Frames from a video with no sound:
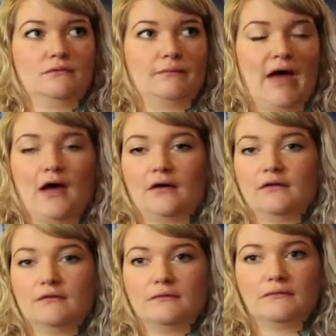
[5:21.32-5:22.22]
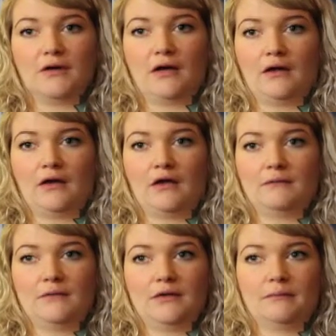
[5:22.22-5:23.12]
bad. And I
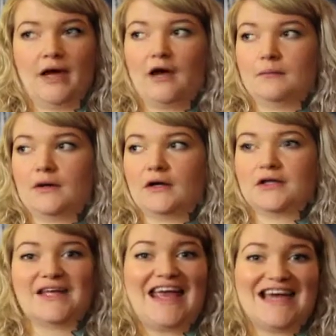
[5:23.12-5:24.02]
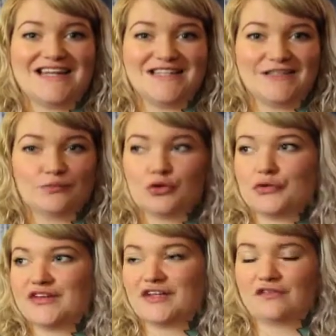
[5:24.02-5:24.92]
mean bad by candy,
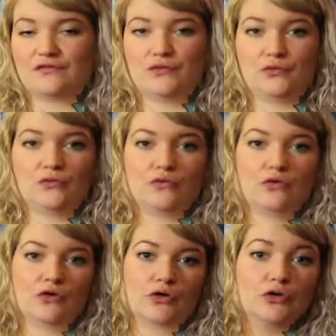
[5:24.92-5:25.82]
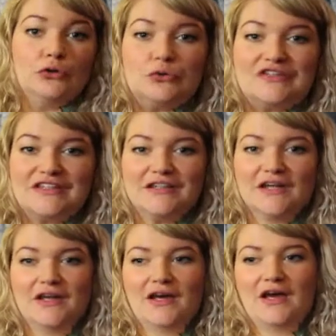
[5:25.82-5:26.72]
processed food, or gluten.
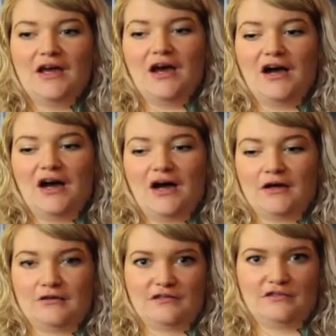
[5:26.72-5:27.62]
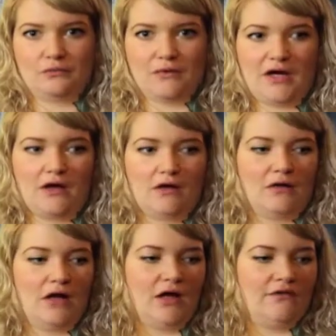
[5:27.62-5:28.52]
I swell,
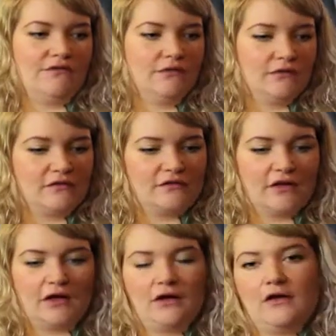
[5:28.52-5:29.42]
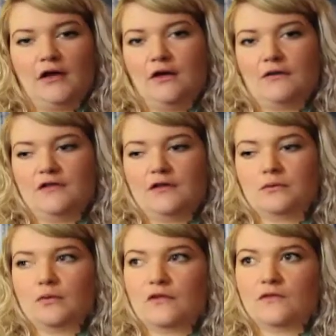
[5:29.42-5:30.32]
I feel sick. Now the
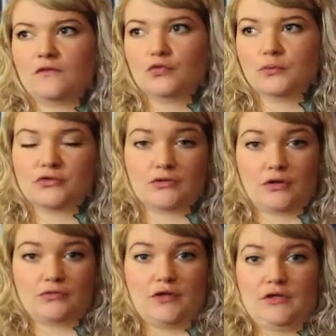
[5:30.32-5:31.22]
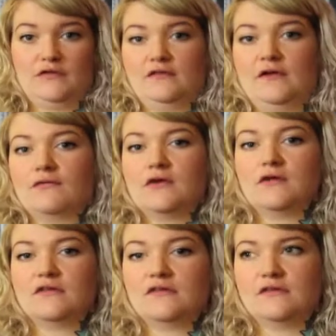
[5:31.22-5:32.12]
thing with rheumatoid arthritis is every
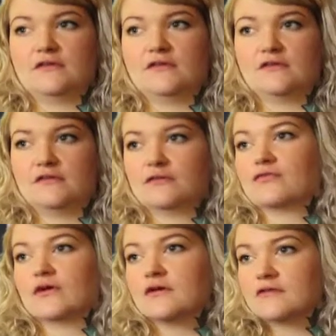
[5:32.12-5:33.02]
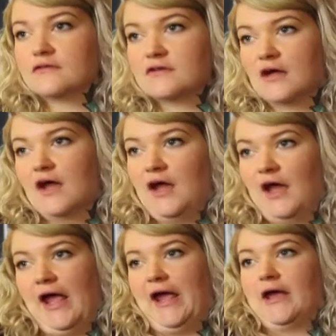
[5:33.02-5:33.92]
disease is different
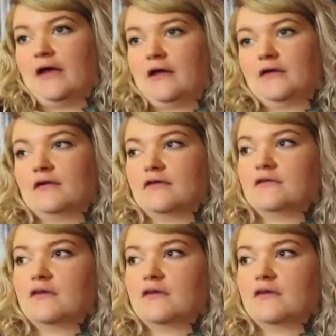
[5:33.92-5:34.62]
and